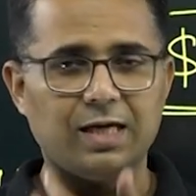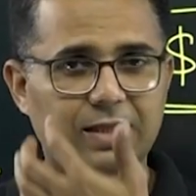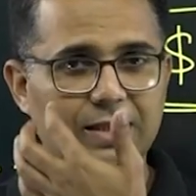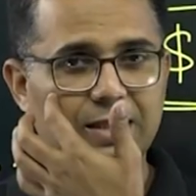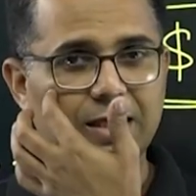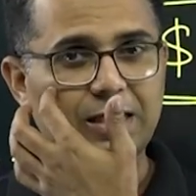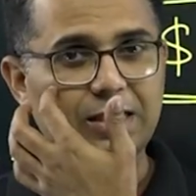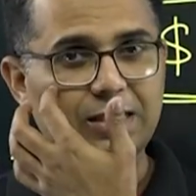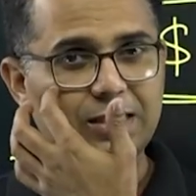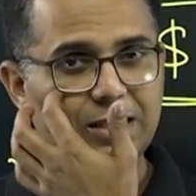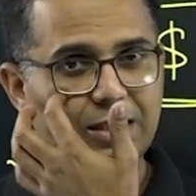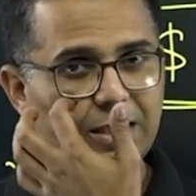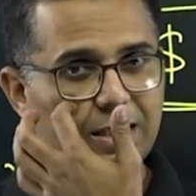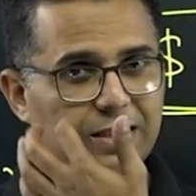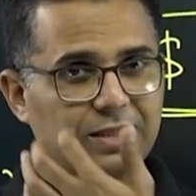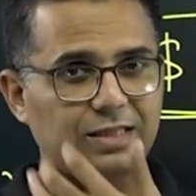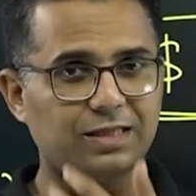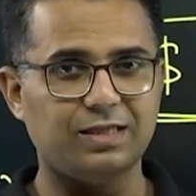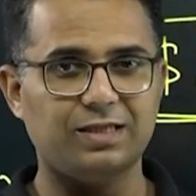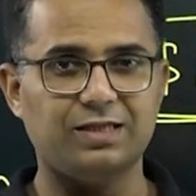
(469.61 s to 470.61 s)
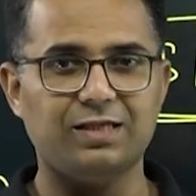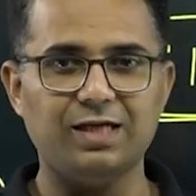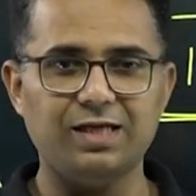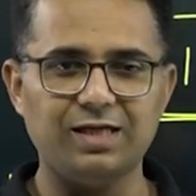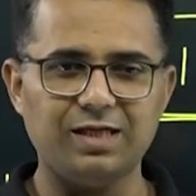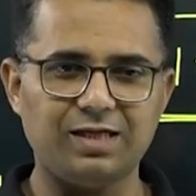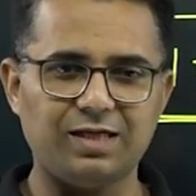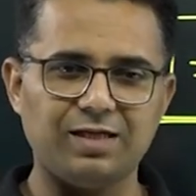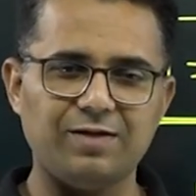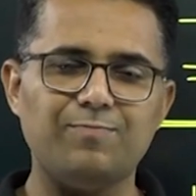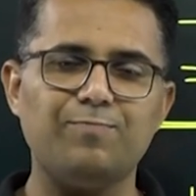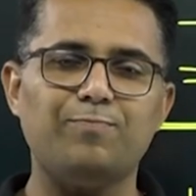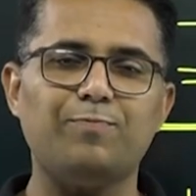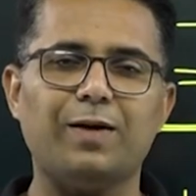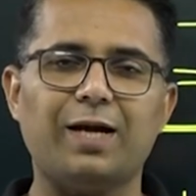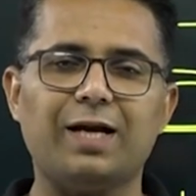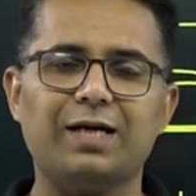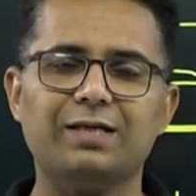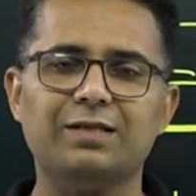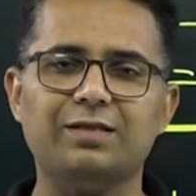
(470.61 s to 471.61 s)
then it creates, then it
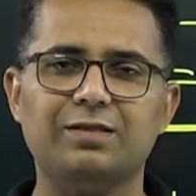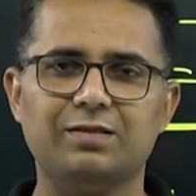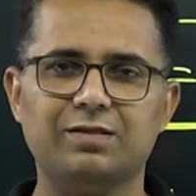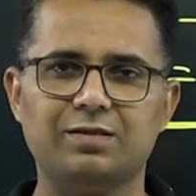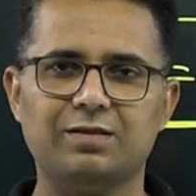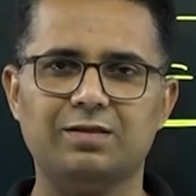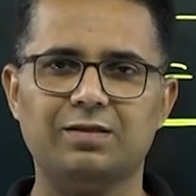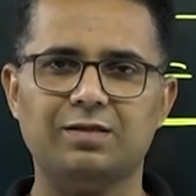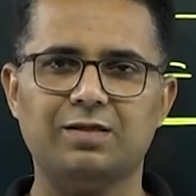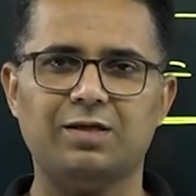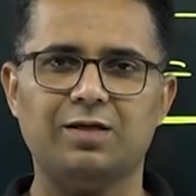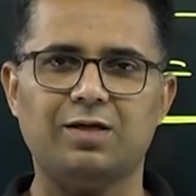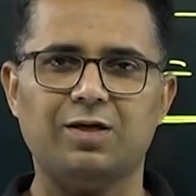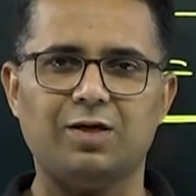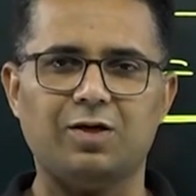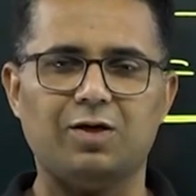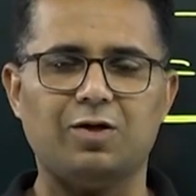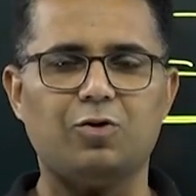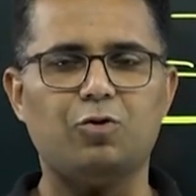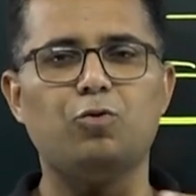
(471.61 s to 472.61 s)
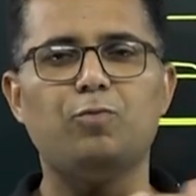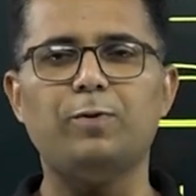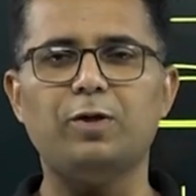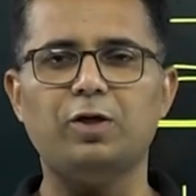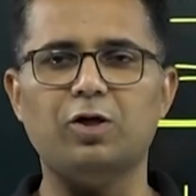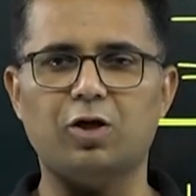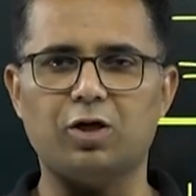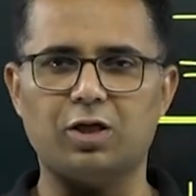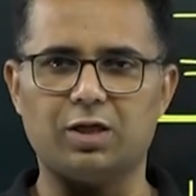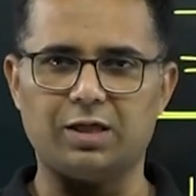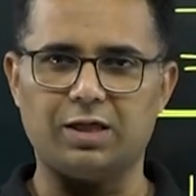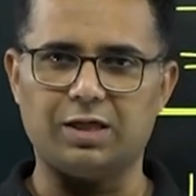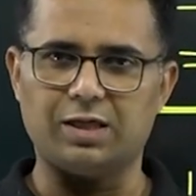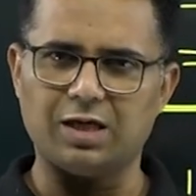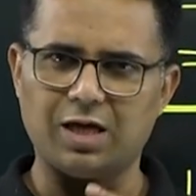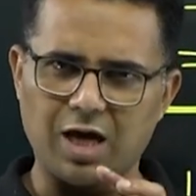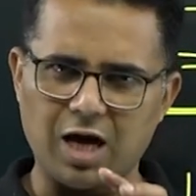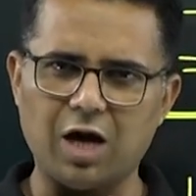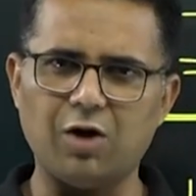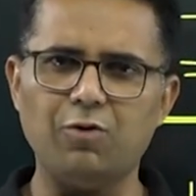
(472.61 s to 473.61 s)
impacts rupee dollar rate.
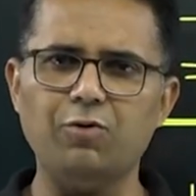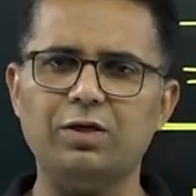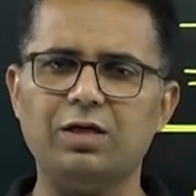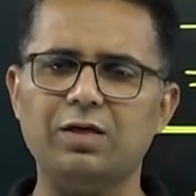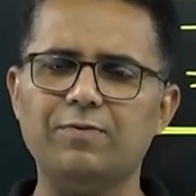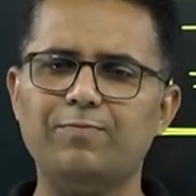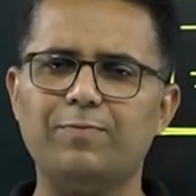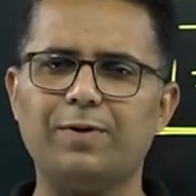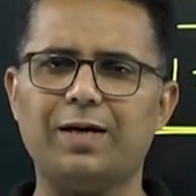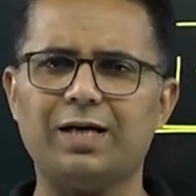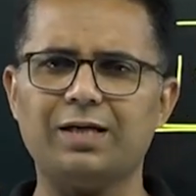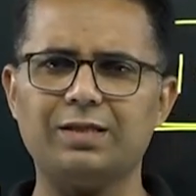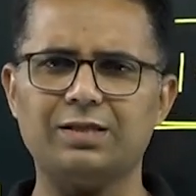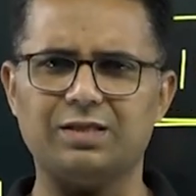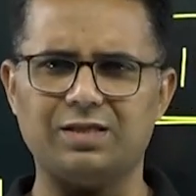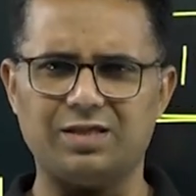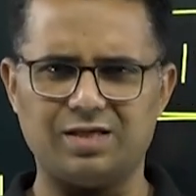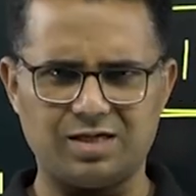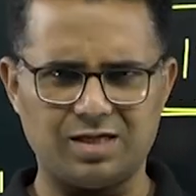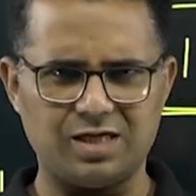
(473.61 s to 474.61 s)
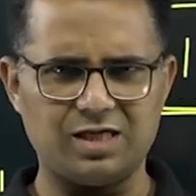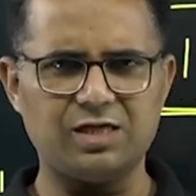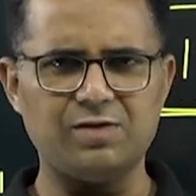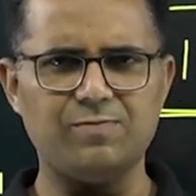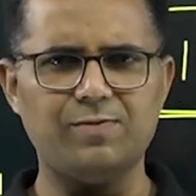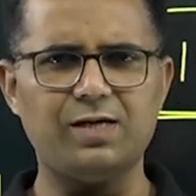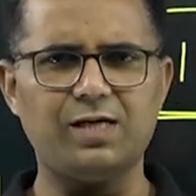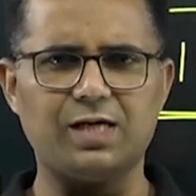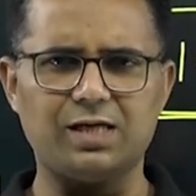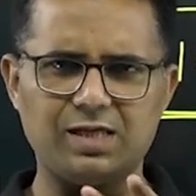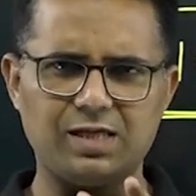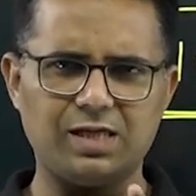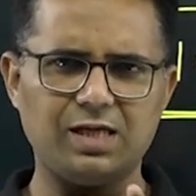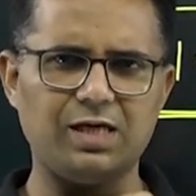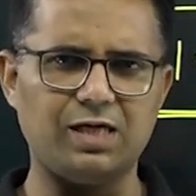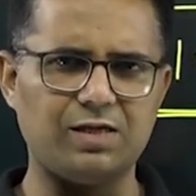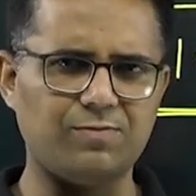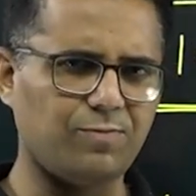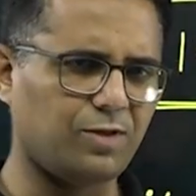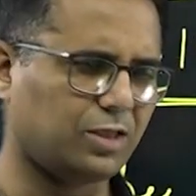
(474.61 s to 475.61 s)
How it impacts? A little bit technical,
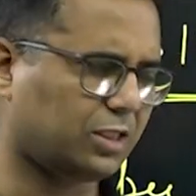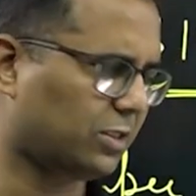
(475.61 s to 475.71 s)
let me